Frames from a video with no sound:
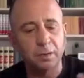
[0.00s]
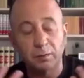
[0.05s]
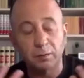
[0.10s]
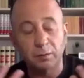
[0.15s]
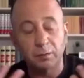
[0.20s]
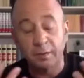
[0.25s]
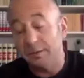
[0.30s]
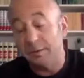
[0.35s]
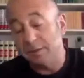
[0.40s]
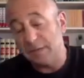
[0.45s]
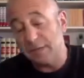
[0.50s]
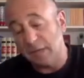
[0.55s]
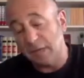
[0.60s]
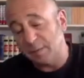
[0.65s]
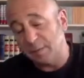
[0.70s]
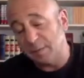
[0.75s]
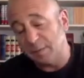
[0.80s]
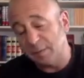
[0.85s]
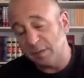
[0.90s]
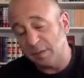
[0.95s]
in the time of
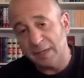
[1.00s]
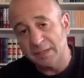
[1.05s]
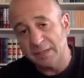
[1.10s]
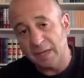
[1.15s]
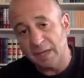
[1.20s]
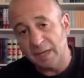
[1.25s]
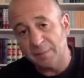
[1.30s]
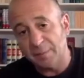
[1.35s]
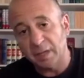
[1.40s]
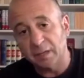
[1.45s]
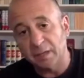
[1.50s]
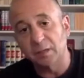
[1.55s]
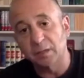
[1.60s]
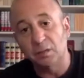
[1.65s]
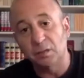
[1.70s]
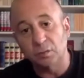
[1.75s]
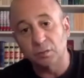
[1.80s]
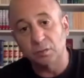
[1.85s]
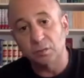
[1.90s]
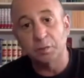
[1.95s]
the pandemic,
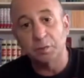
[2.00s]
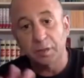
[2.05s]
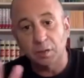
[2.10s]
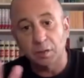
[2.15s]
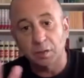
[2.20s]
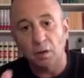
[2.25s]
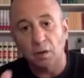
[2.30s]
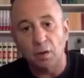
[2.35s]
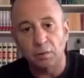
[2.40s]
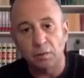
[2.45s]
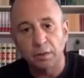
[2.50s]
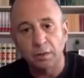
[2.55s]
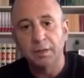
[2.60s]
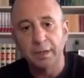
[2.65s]
you're doing it all.